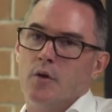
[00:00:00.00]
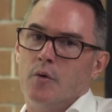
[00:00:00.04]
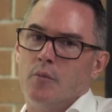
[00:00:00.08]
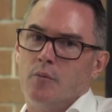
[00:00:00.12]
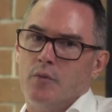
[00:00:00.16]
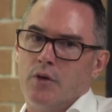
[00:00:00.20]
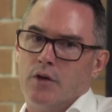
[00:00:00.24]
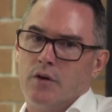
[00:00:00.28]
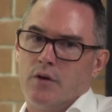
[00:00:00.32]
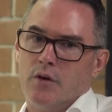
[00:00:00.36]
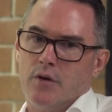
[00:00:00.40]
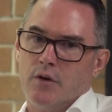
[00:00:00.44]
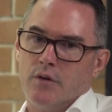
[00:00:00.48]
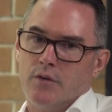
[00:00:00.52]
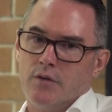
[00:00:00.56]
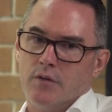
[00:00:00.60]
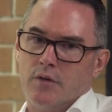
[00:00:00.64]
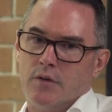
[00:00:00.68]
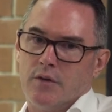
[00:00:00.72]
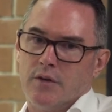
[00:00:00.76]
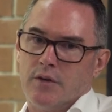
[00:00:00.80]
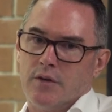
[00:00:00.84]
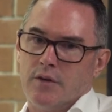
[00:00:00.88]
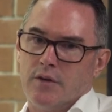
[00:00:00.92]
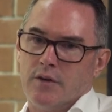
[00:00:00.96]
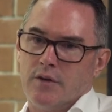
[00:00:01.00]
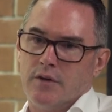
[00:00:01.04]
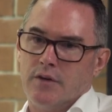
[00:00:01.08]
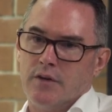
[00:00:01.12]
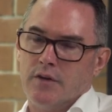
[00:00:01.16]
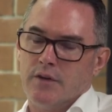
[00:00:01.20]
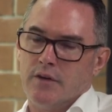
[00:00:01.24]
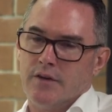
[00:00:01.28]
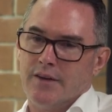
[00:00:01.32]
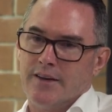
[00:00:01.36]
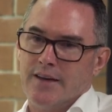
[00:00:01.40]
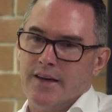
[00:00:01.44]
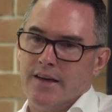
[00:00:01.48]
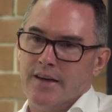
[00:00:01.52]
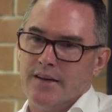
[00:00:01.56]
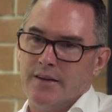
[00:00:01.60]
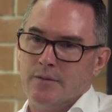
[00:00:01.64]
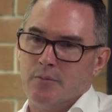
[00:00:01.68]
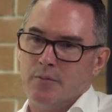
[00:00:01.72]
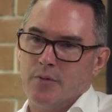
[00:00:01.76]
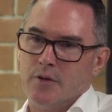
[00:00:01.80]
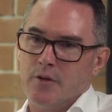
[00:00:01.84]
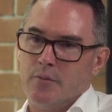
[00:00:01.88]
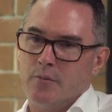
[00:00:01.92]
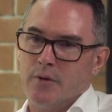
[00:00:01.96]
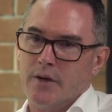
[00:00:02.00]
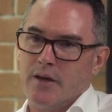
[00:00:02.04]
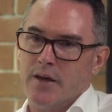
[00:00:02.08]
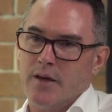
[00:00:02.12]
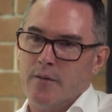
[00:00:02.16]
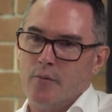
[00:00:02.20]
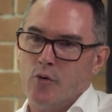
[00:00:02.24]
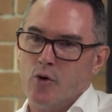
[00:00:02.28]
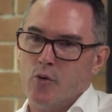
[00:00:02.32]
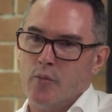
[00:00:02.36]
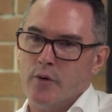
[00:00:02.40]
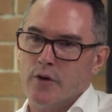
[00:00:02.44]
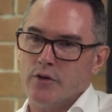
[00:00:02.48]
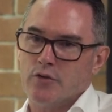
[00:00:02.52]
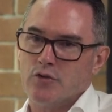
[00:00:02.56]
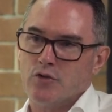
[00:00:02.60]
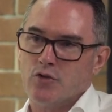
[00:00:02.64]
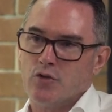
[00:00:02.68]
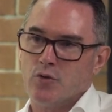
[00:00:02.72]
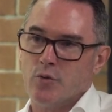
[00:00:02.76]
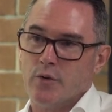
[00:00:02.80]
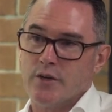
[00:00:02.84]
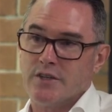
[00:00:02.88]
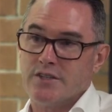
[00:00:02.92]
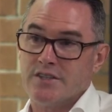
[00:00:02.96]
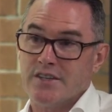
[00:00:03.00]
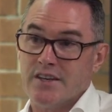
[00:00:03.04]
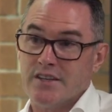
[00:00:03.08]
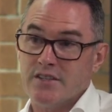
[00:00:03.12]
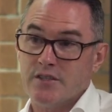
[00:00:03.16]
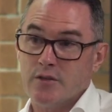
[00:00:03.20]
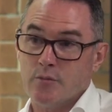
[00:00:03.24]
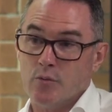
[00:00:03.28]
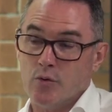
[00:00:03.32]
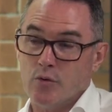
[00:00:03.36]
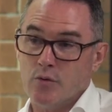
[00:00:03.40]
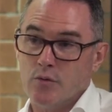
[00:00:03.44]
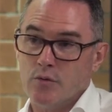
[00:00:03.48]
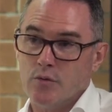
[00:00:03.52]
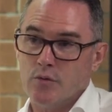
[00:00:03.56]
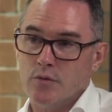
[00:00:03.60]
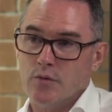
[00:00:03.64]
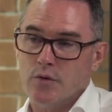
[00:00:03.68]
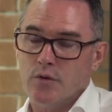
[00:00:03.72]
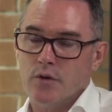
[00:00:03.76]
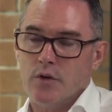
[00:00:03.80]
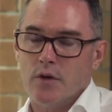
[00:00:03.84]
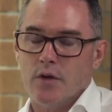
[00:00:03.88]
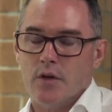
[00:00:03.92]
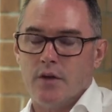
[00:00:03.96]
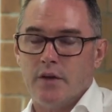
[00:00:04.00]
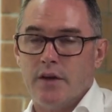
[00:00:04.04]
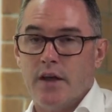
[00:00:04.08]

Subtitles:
Because, you know, again, you become almost too accessible. Mm-hmm.